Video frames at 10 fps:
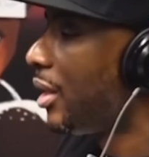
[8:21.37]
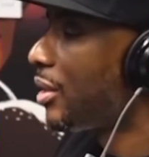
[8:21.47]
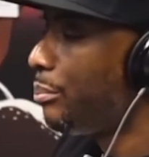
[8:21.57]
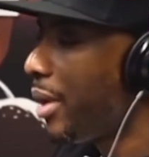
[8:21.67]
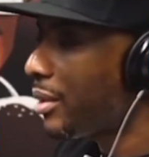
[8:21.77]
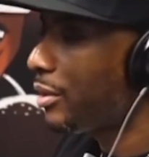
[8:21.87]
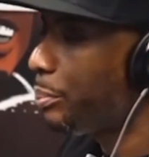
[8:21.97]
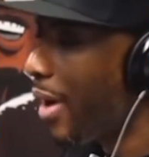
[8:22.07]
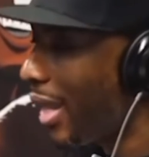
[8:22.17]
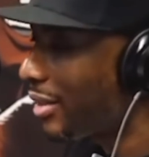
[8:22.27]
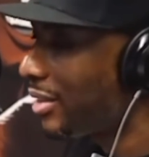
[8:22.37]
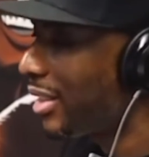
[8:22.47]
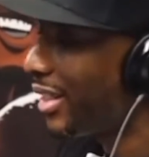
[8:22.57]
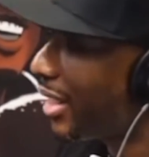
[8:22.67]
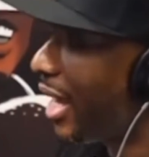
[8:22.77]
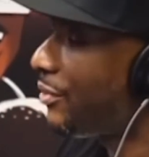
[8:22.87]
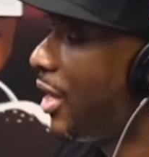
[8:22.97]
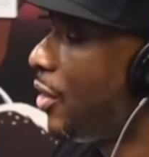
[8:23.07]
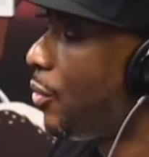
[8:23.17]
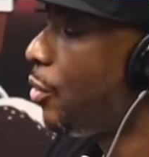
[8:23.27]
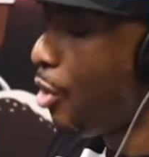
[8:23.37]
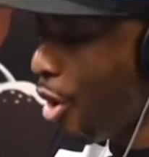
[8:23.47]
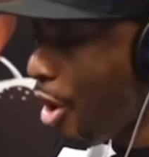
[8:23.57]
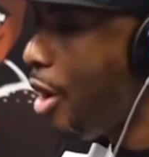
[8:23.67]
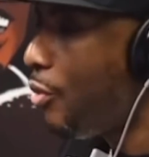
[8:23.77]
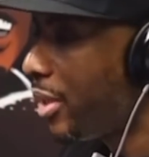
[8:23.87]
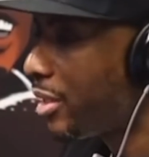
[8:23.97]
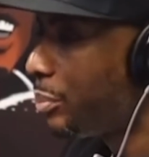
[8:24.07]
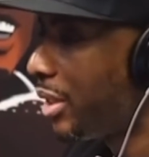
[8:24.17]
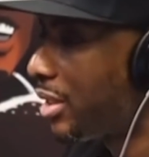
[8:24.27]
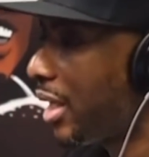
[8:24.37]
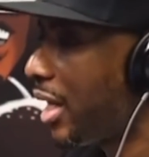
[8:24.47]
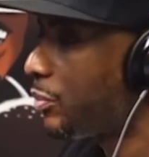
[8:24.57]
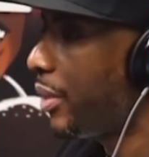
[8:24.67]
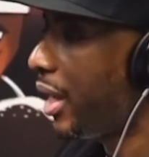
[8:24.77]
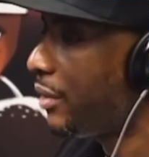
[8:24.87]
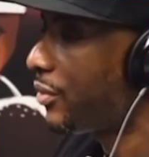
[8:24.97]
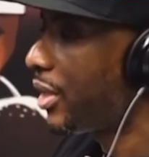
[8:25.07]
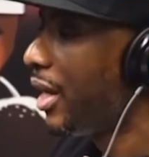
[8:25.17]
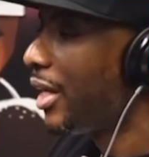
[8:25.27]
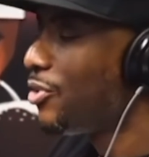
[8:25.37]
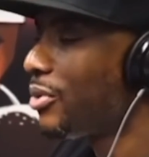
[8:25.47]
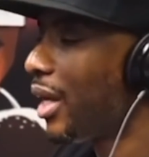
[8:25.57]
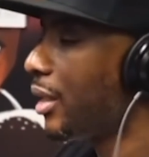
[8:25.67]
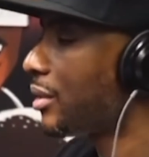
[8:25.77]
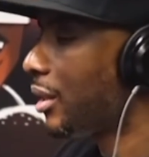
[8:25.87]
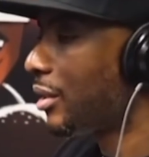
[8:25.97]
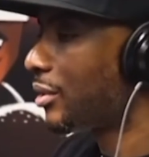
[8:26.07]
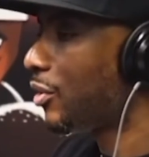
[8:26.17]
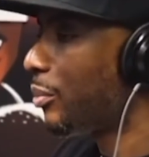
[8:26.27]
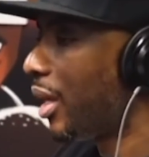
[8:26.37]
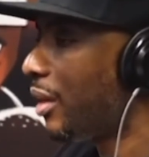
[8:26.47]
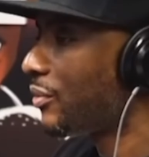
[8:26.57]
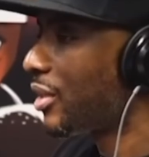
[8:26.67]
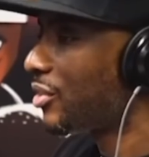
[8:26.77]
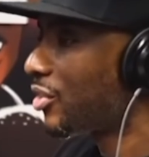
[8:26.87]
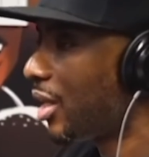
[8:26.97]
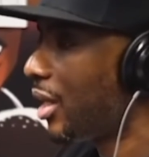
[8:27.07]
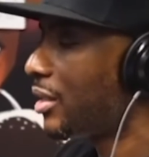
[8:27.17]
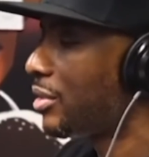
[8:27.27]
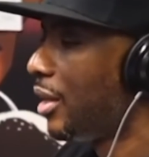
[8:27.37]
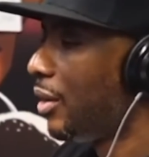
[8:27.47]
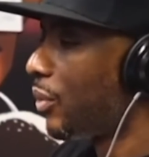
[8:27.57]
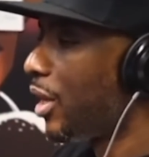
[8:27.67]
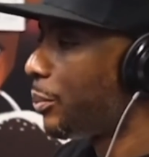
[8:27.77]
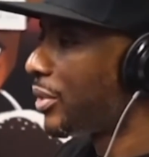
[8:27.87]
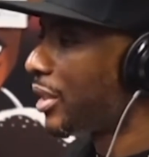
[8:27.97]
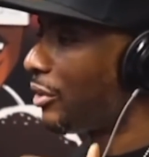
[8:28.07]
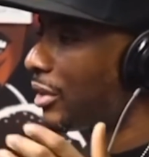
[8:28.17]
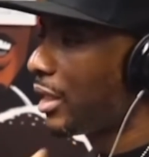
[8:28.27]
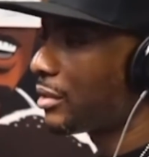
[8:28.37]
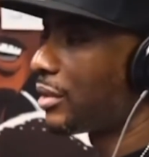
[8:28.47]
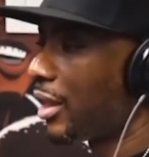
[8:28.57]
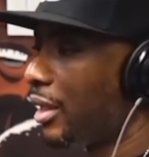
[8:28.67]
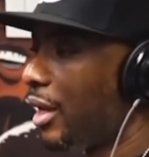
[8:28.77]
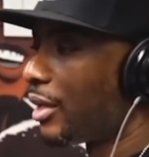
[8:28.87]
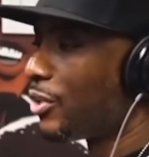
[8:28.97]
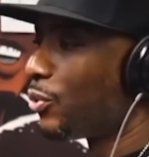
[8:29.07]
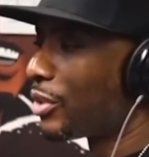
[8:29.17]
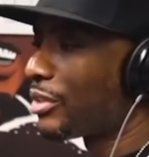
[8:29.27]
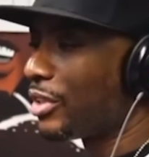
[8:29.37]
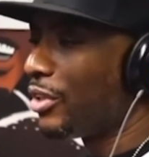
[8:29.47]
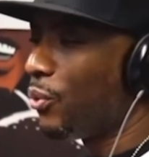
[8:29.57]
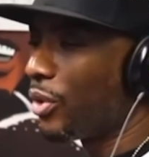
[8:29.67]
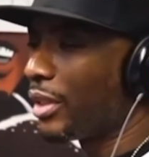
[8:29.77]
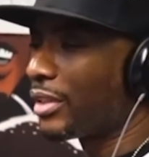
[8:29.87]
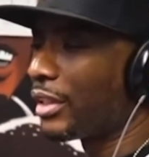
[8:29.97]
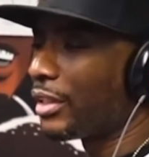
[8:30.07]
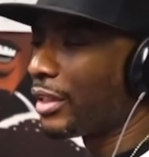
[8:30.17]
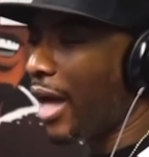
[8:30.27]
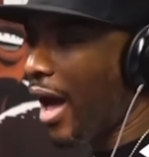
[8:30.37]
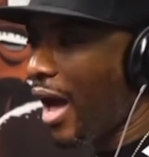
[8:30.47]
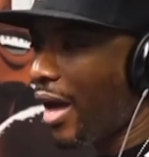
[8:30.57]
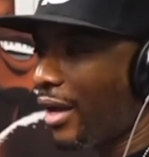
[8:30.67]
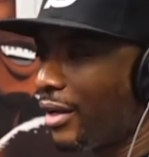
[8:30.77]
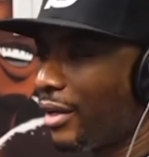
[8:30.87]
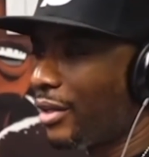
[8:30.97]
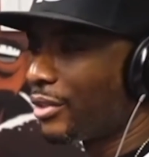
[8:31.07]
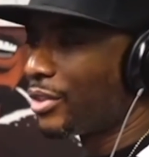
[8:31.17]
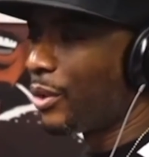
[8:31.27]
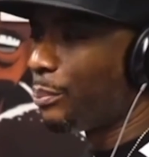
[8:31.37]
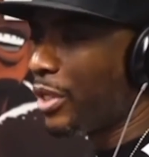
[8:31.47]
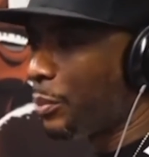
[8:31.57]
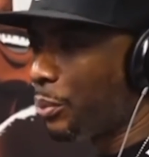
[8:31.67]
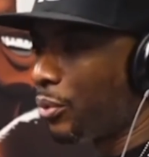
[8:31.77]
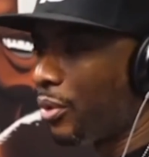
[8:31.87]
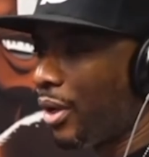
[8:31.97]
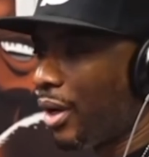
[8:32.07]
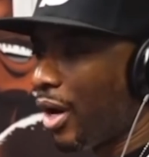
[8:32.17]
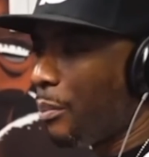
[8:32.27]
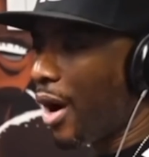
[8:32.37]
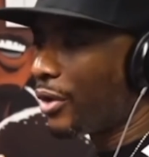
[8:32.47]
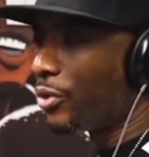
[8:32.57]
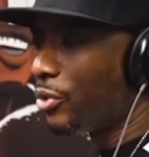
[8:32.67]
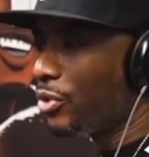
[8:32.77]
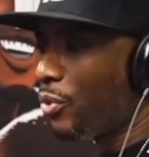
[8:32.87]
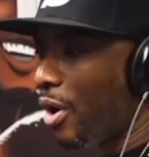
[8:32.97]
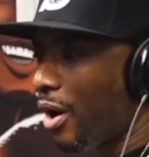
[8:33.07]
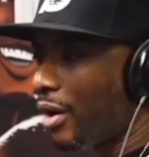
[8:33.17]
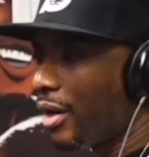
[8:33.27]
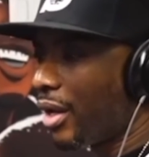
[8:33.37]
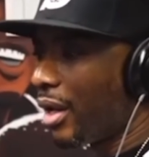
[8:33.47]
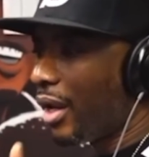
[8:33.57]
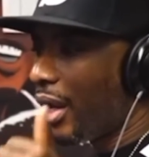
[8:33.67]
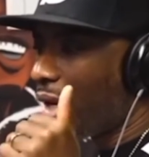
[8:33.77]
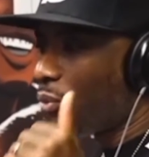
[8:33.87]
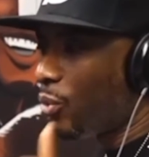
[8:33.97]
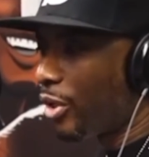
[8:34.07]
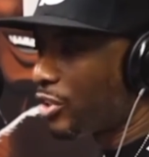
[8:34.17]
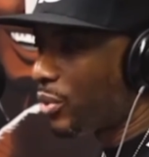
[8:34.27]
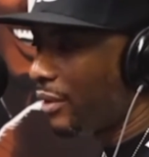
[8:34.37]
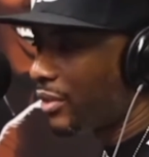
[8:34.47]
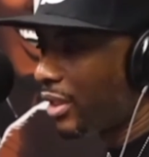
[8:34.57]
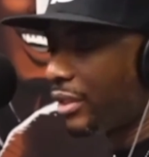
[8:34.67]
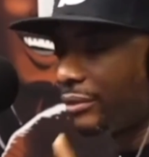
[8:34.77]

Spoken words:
The best apology in life will always be changed behavior. You can't tell us your behavior has changed when up until yesterday, you were still willing to lie to the people about who you are and what you have done.